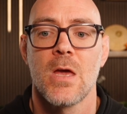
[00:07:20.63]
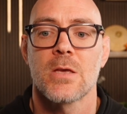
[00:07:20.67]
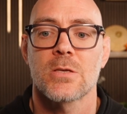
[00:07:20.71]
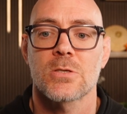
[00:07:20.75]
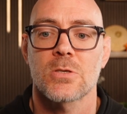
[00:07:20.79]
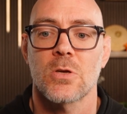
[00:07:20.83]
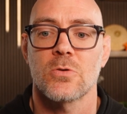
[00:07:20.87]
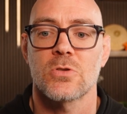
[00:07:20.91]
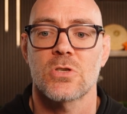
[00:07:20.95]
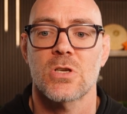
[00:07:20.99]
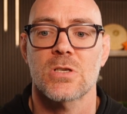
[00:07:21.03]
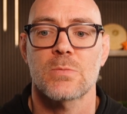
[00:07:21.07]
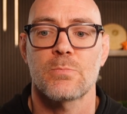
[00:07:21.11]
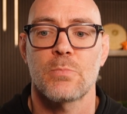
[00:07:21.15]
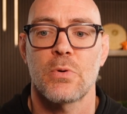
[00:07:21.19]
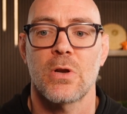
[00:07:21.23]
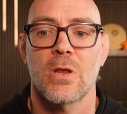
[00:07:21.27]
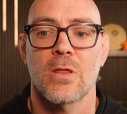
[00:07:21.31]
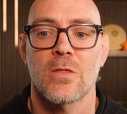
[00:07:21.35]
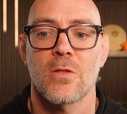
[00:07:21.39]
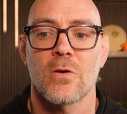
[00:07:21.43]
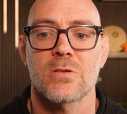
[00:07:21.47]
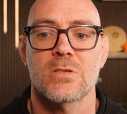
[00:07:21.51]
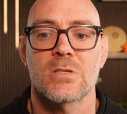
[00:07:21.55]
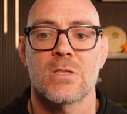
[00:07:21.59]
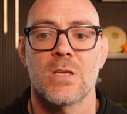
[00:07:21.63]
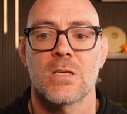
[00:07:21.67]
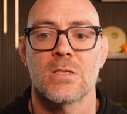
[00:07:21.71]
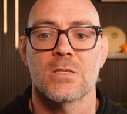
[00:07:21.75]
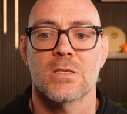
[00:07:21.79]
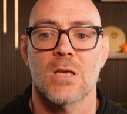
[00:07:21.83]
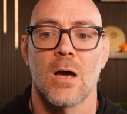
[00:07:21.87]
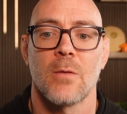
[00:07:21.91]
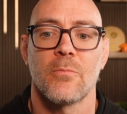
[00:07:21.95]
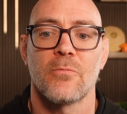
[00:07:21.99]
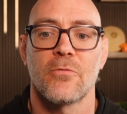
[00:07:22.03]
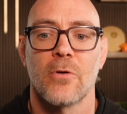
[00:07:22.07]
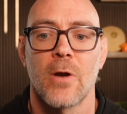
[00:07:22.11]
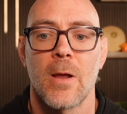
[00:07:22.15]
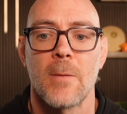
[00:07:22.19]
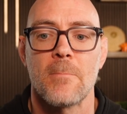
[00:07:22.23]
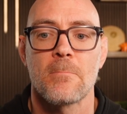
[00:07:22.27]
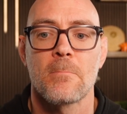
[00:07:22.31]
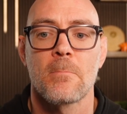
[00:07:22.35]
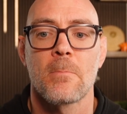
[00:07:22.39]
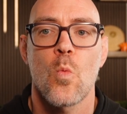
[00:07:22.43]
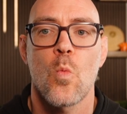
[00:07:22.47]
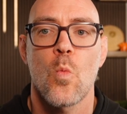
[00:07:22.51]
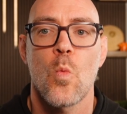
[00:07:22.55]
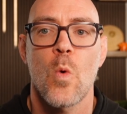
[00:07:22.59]
So just putting those things up front.
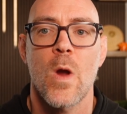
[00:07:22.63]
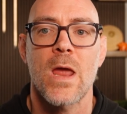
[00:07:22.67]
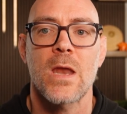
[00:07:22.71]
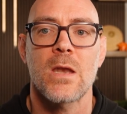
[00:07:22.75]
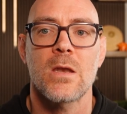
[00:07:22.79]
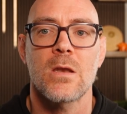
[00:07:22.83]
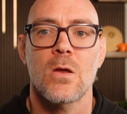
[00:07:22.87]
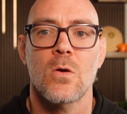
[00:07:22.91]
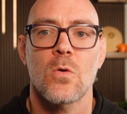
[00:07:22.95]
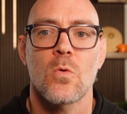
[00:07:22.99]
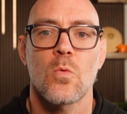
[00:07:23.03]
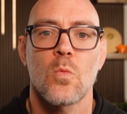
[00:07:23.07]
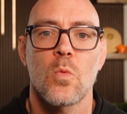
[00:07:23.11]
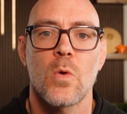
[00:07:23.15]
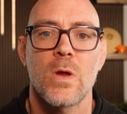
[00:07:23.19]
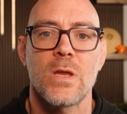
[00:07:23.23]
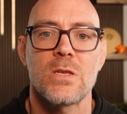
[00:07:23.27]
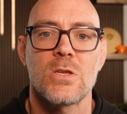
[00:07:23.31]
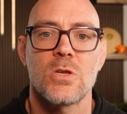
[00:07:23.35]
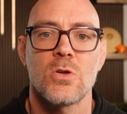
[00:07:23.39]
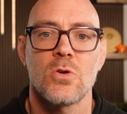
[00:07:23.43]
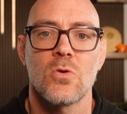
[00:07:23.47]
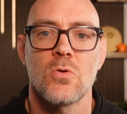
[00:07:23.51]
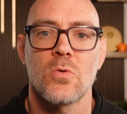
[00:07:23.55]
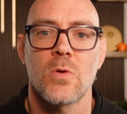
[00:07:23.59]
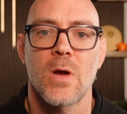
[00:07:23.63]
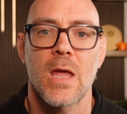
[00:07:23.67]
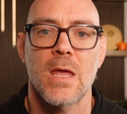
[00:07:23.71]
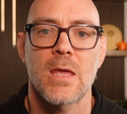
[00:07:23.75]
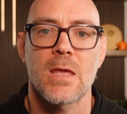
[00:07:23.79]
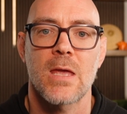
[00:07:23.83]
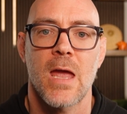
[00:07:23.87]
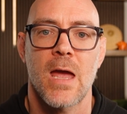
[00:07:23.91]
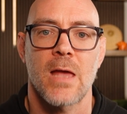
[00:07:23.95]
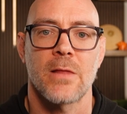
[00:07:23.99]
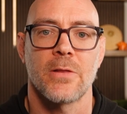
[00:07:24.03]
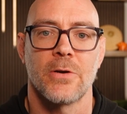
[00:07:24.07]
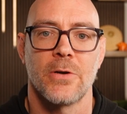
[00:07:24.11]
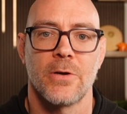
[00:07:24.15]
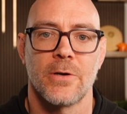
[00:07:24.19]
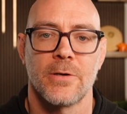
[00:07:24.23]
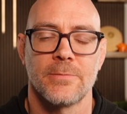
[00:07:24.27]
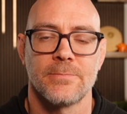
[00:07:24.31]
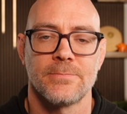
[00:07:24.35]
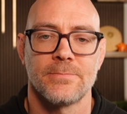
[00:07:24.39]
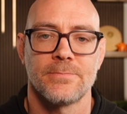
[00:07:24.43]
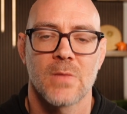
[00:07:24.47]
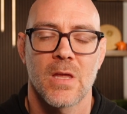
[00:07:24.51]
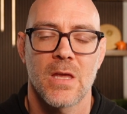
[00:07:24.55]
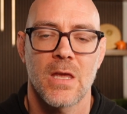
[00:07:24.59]
When we do a calendar,